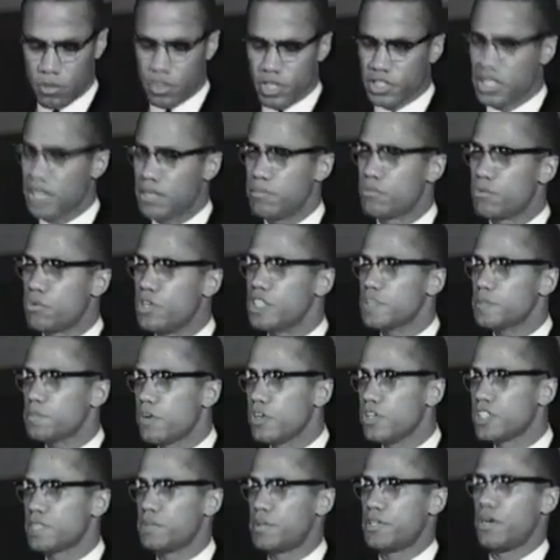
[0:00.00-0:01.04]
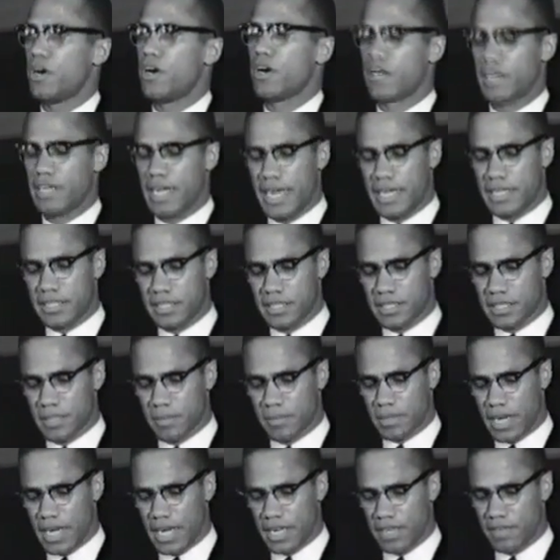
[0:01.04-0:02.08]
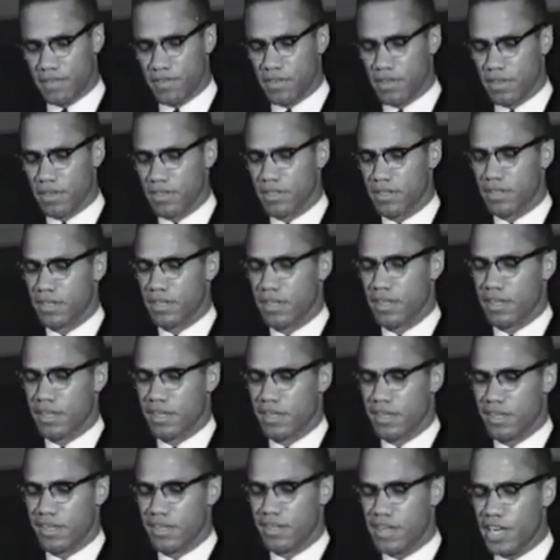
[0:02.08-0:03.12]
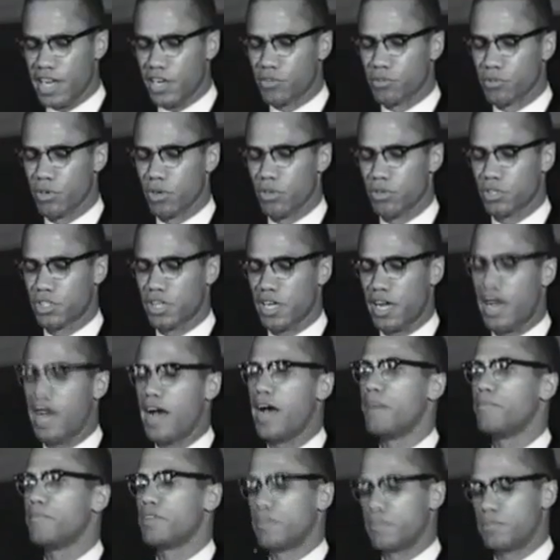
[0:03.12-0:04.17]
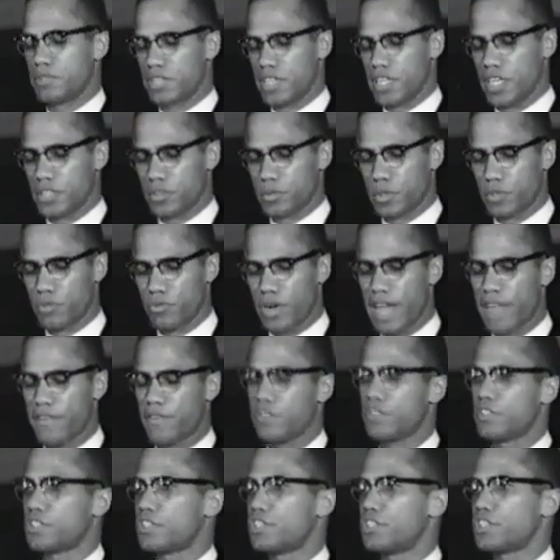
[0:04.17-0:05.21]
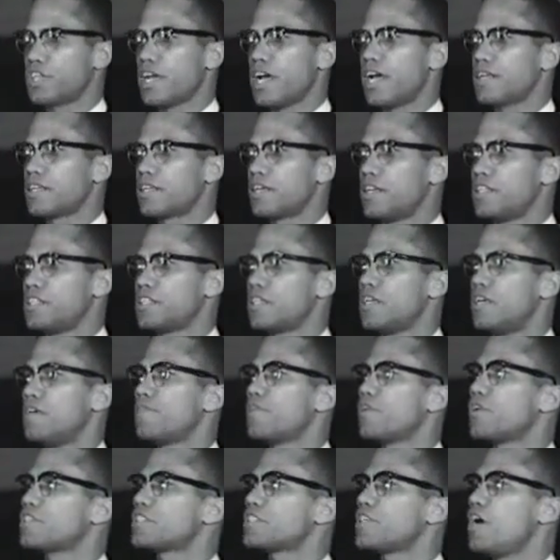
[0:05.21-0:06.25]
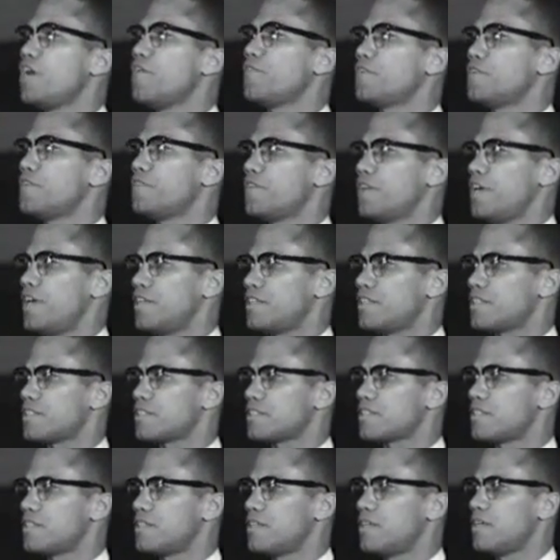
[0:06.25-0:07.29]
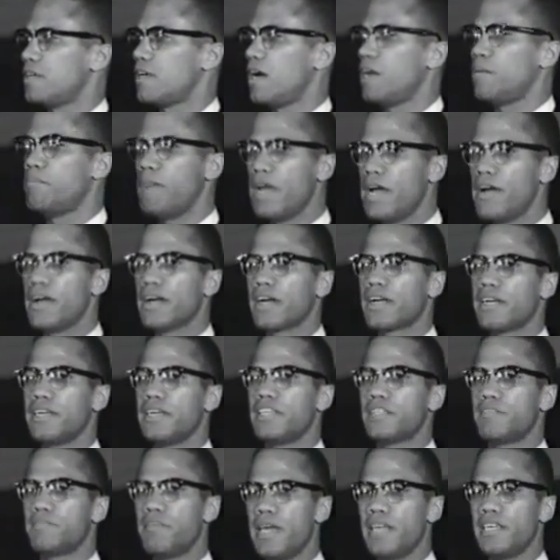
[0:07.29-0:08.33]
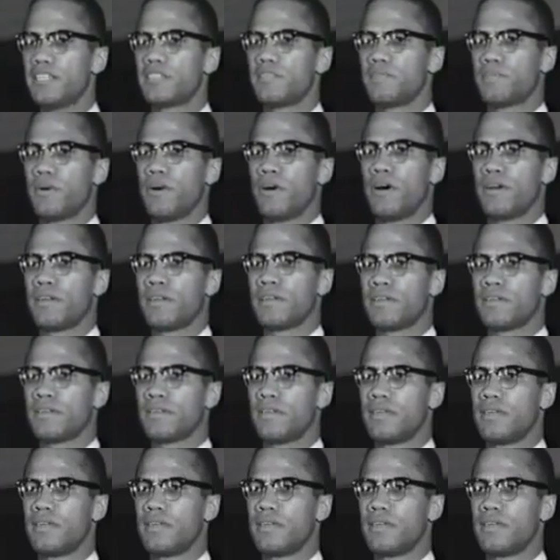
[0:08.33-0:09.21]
we're supposed to be organizing some kind of Negroes to arm themselves with rifles and shotguns for self-defense. America is based upon